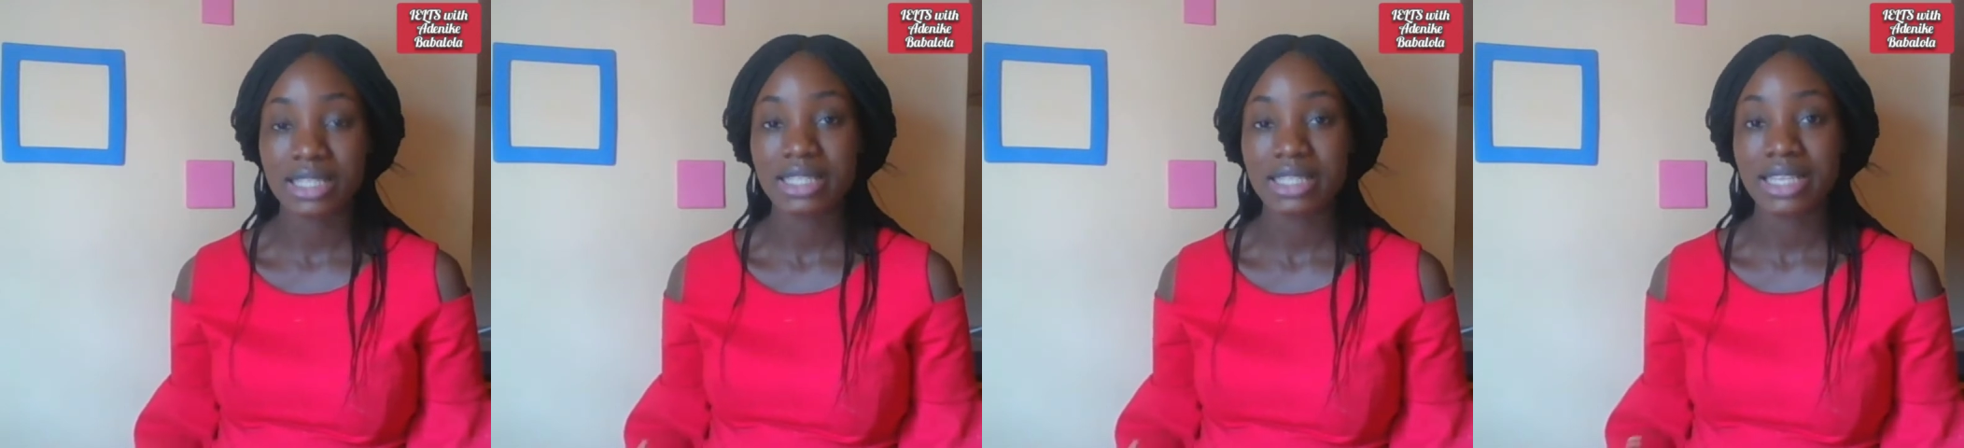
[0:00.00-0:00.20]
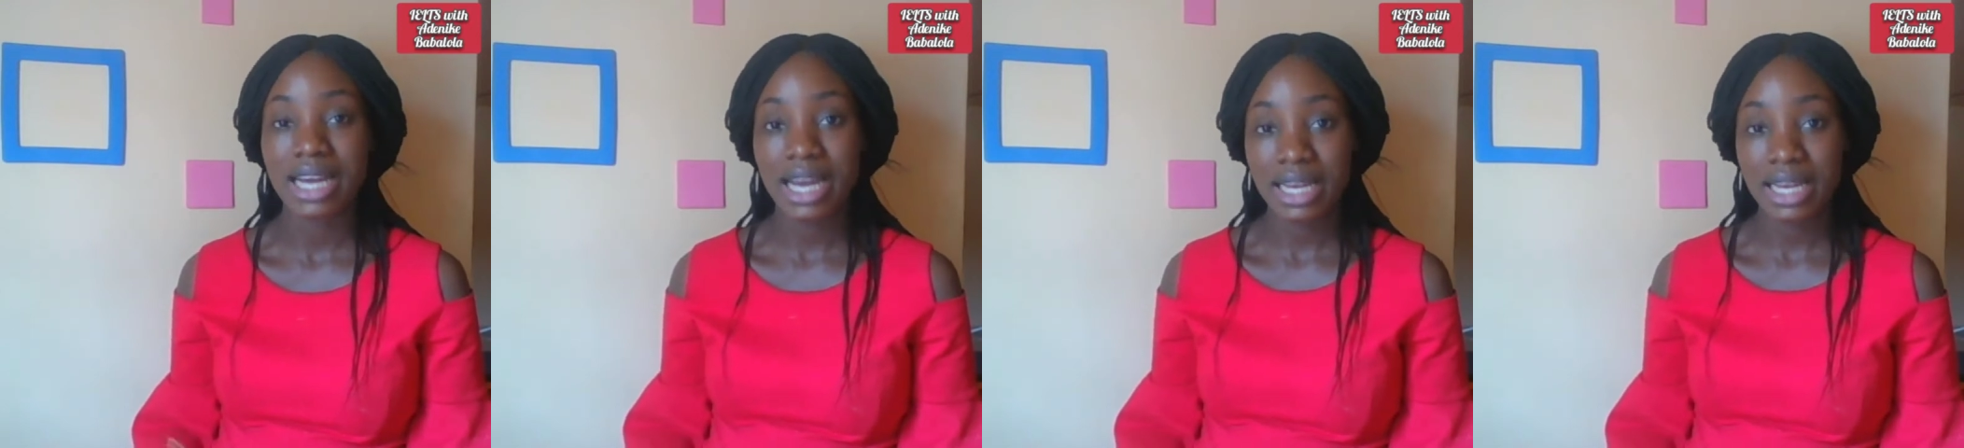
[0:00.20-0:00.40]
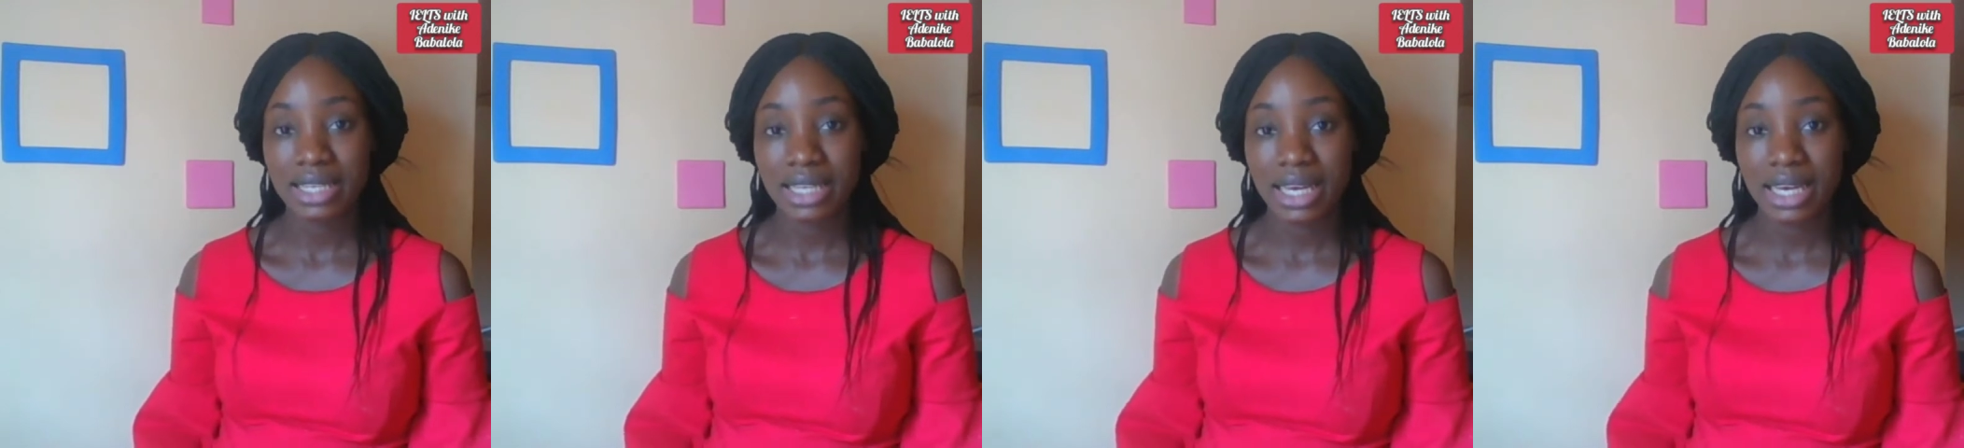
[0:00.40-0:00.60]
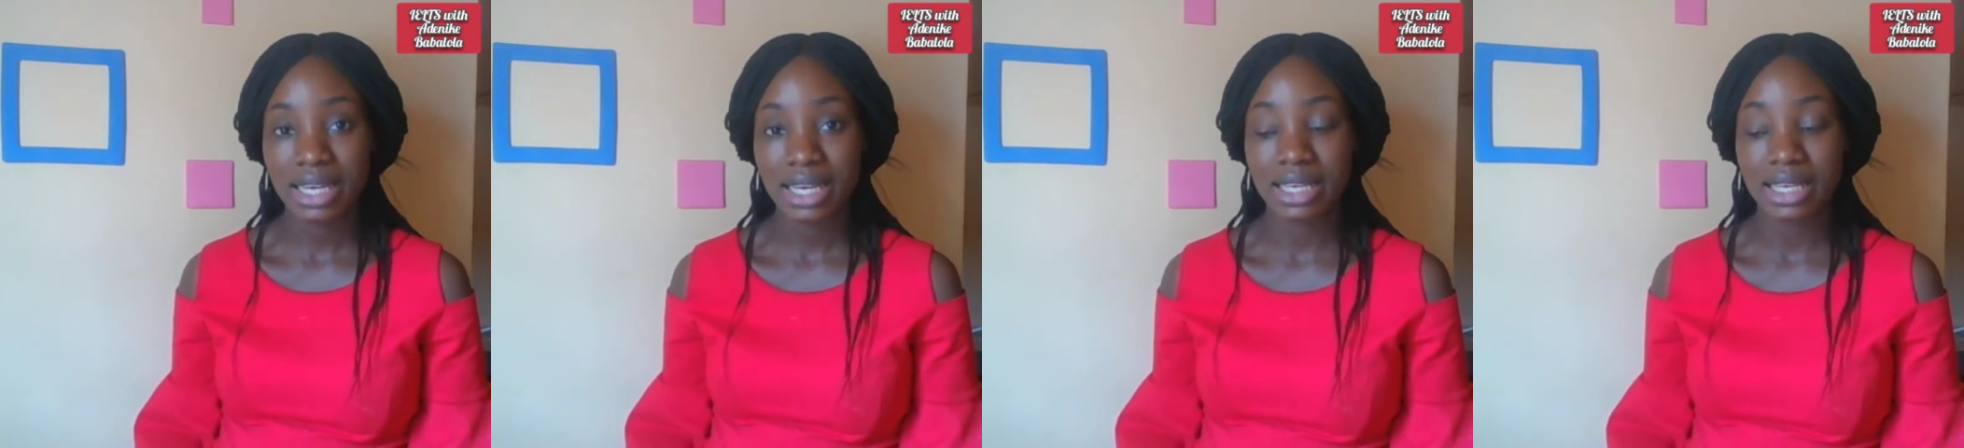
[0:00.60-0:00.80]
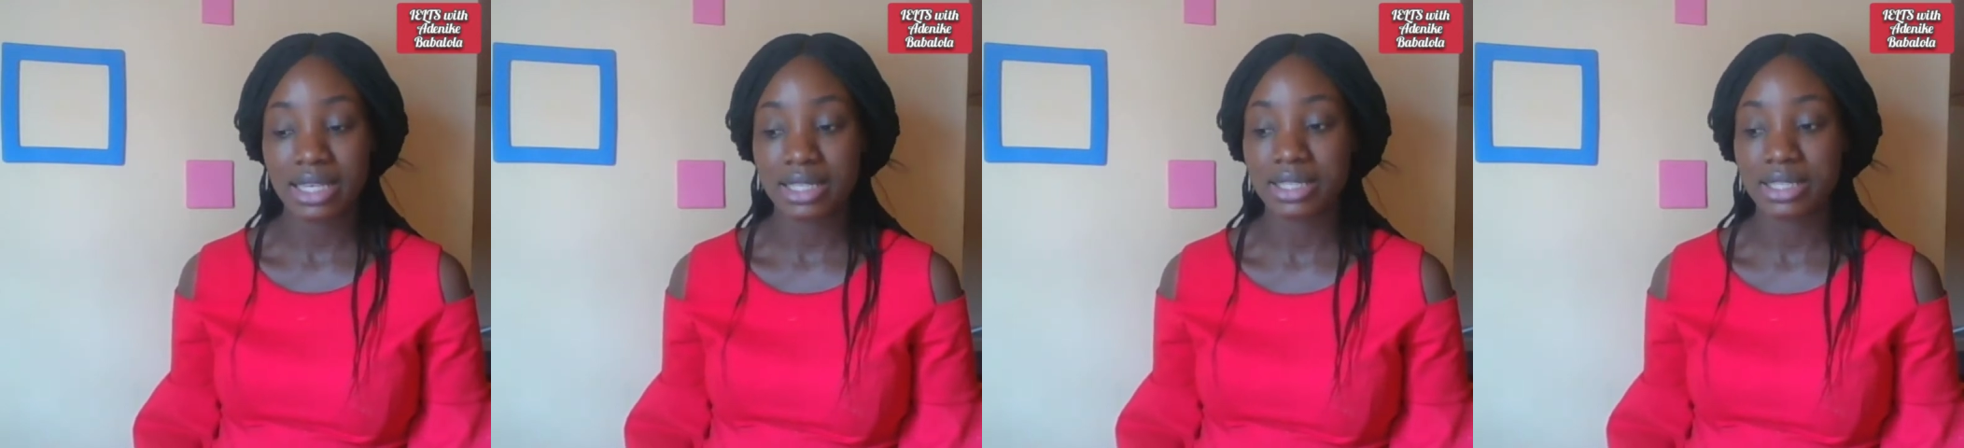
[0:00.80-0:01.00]
The idea
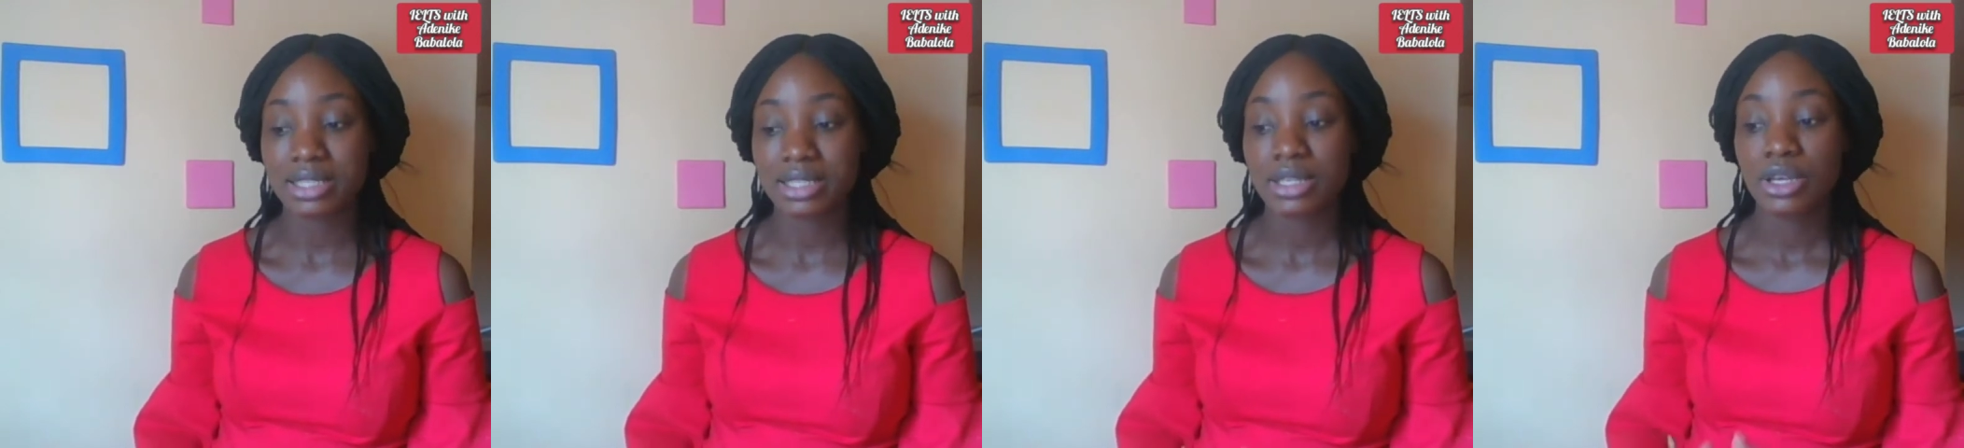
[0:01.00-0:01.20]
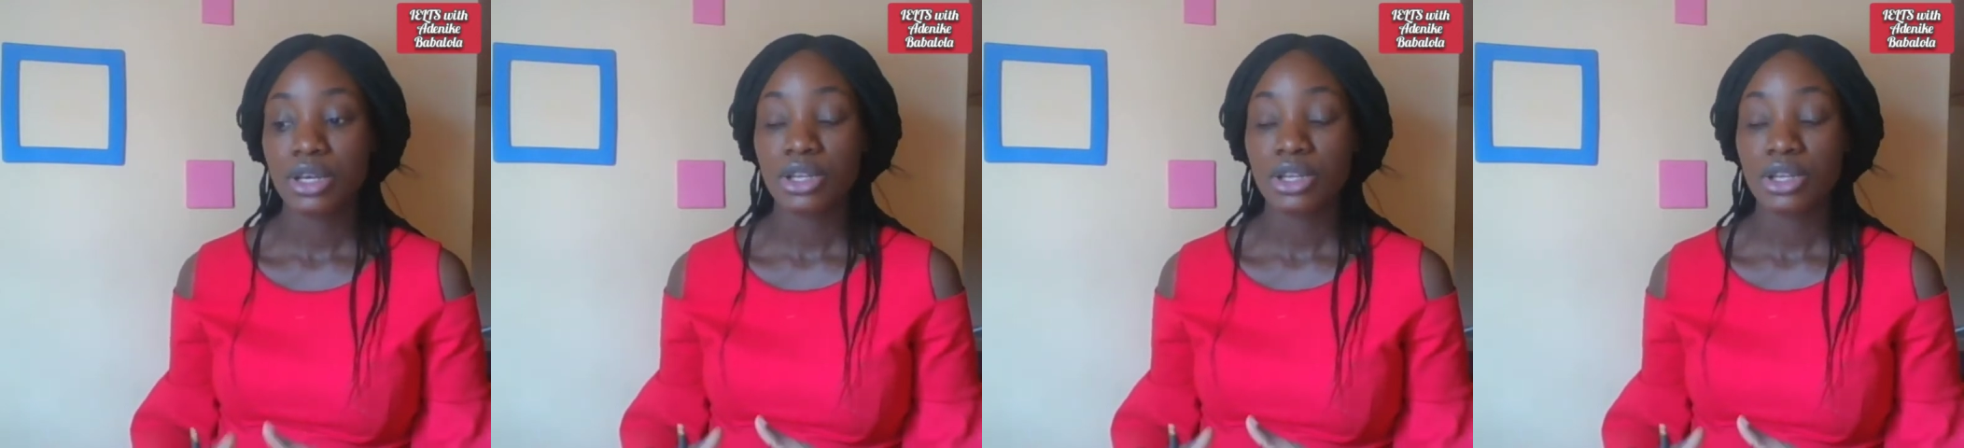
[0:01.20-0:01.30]
is